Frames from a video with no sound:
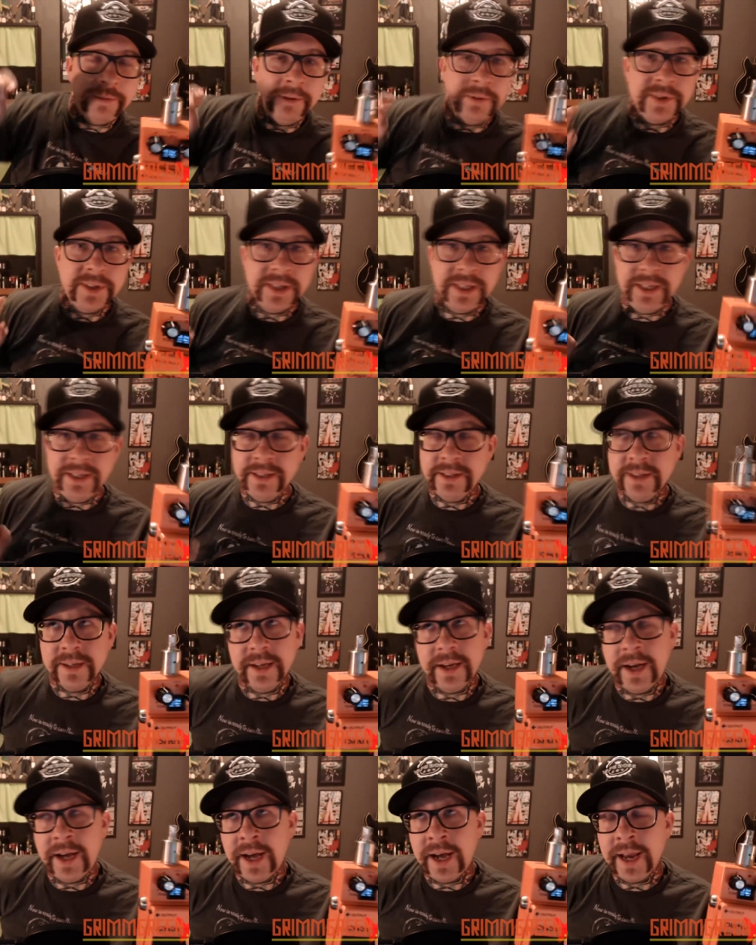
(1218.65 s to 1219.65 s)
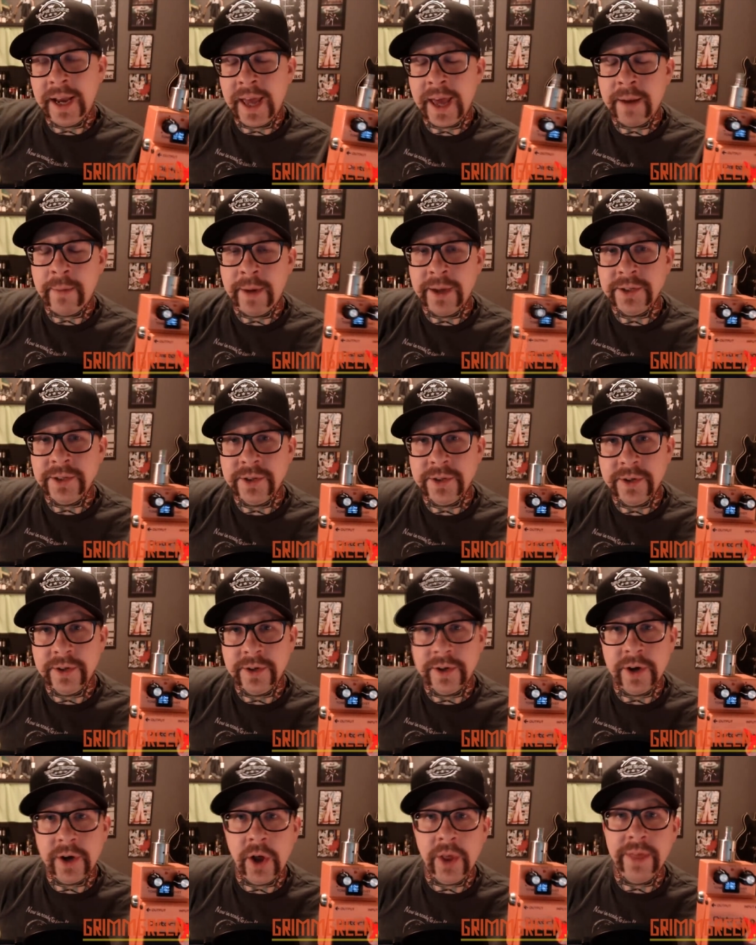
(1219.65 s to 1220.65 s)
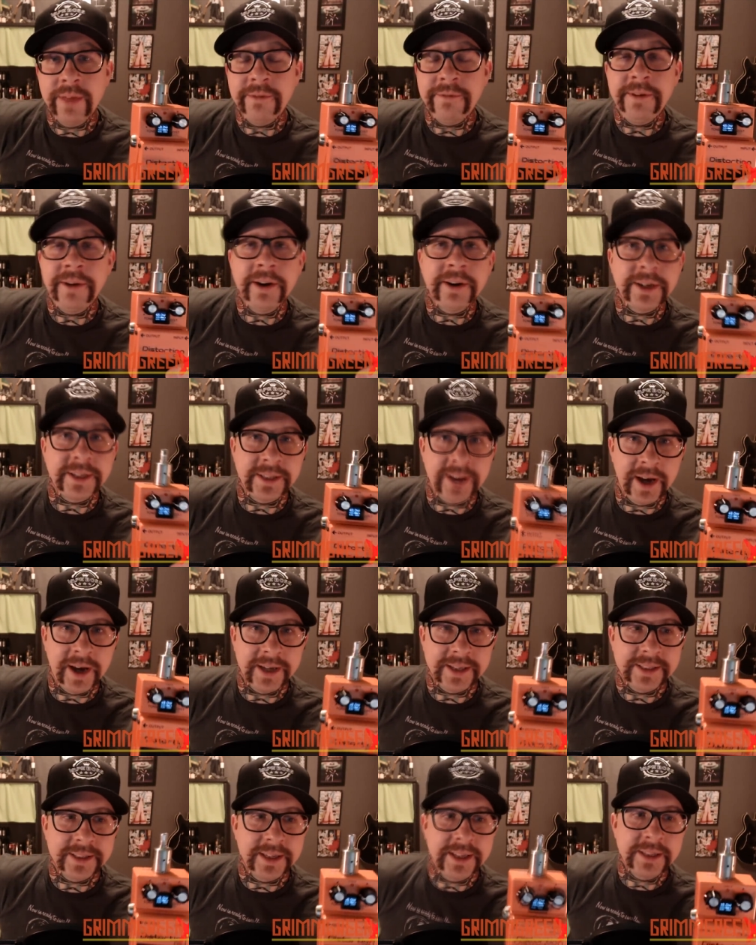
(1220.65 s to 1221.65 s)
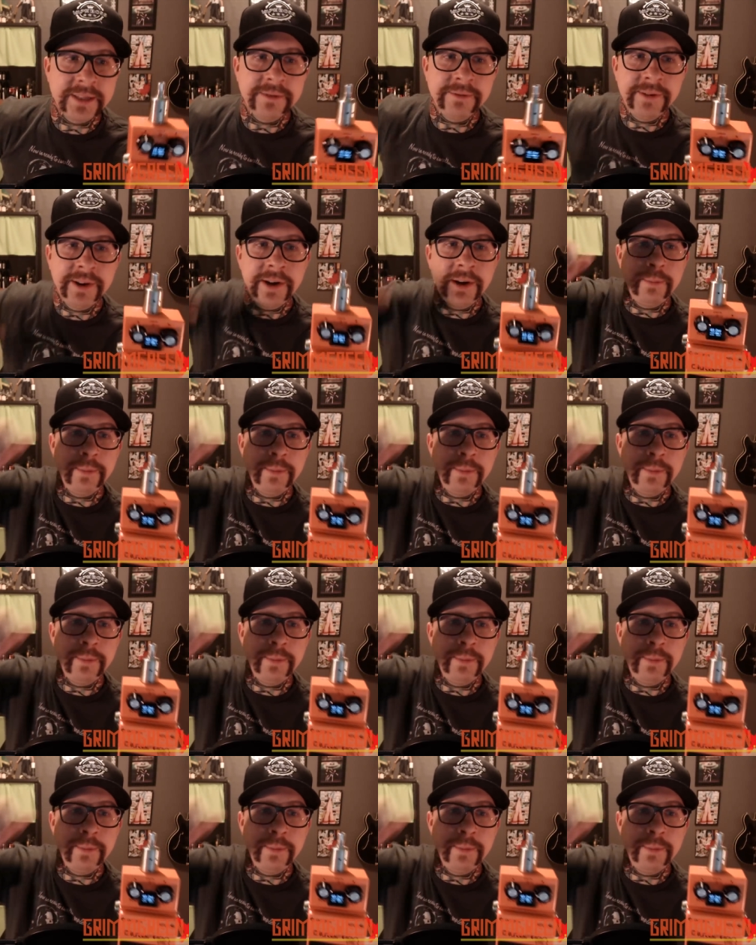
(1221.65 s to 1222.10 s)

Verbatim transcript: you've seen uh, an atomizer called the Veritas, it's very